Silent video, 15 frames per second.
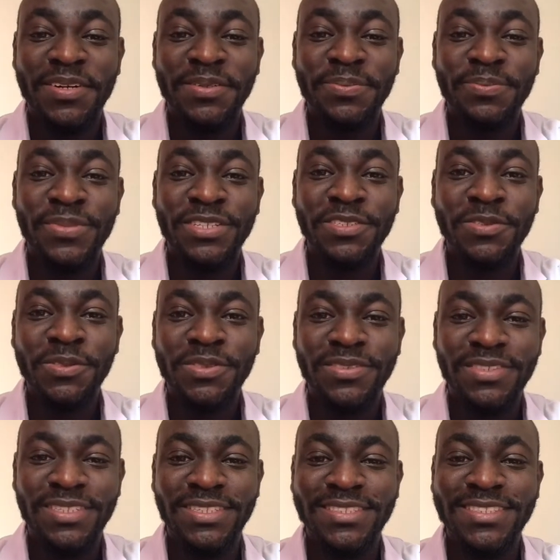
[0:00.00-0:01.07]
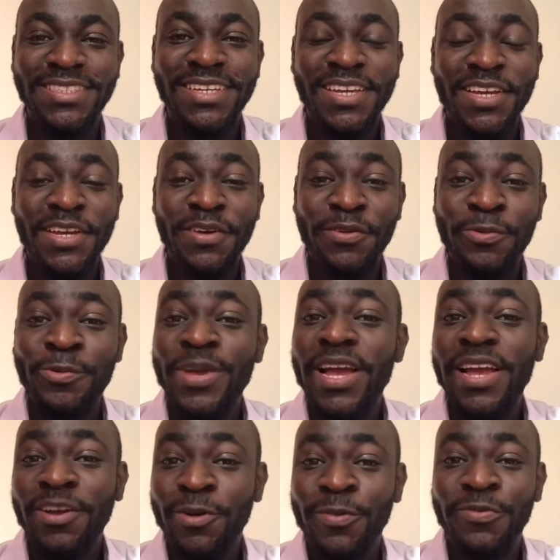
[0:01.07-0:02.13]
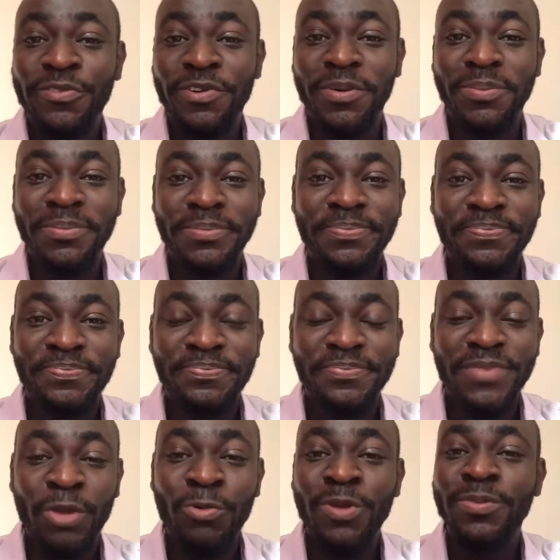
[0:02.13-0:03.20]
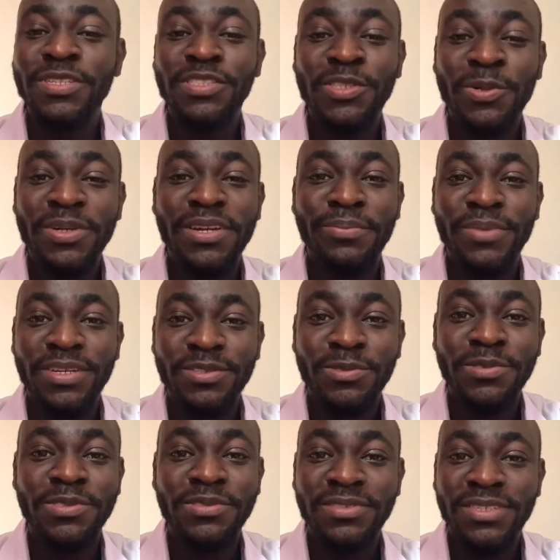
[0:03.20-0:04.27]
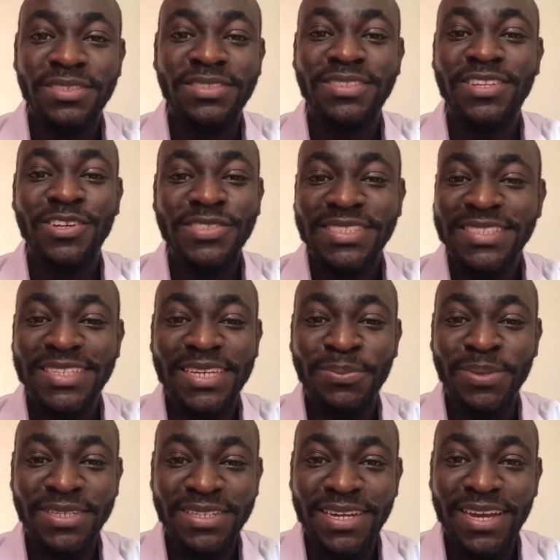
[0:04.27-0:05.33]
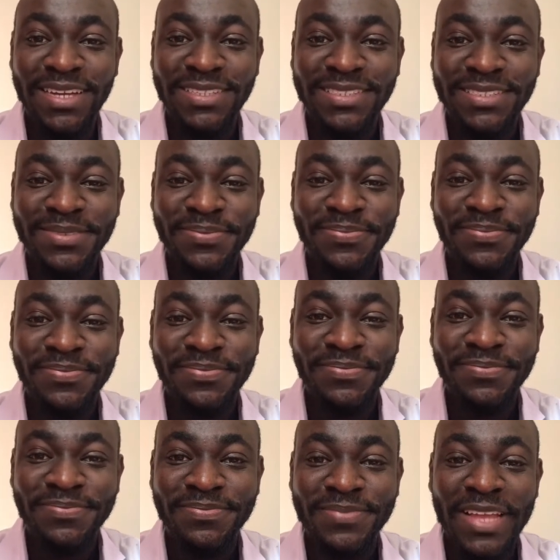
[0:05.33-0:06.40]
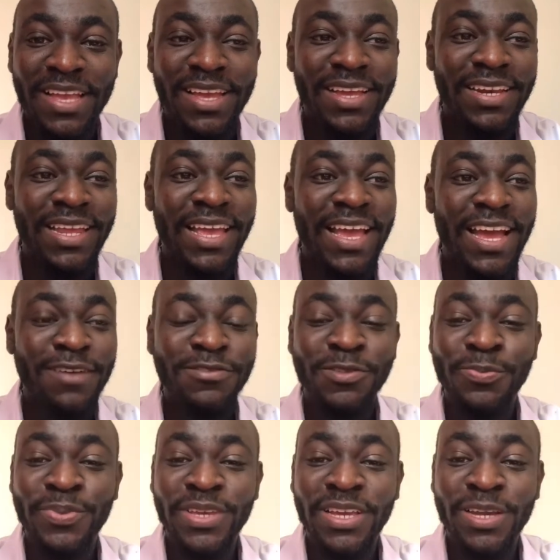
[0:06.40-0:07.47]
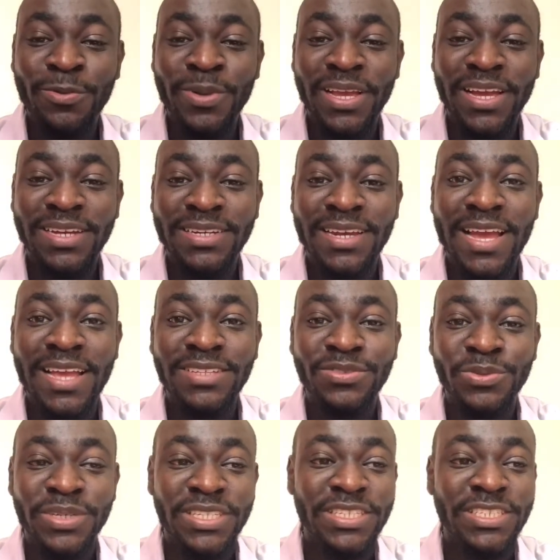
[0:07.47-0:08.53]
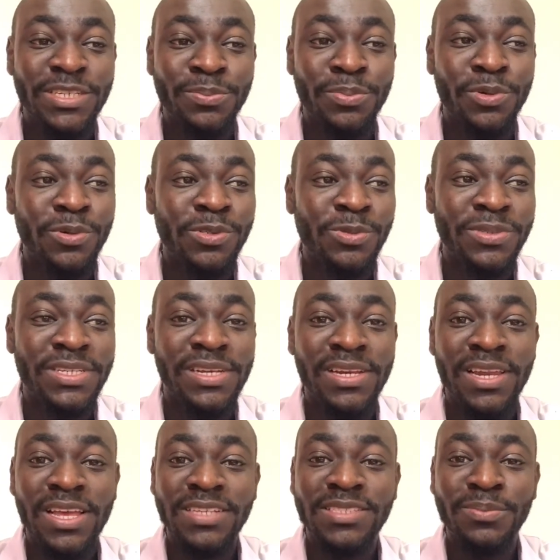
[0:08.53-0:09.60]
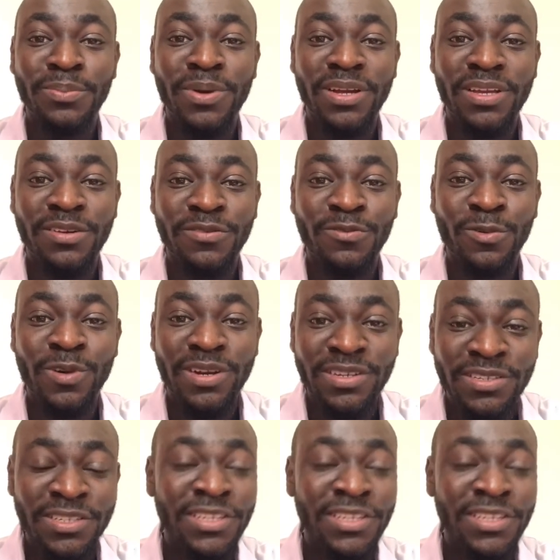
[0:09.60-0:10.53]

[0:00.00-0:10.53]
medical students. Where I come from, we have been told that medical students don't sleep at night. They have to be awake at night, reading their books with their legs in a bucket of water,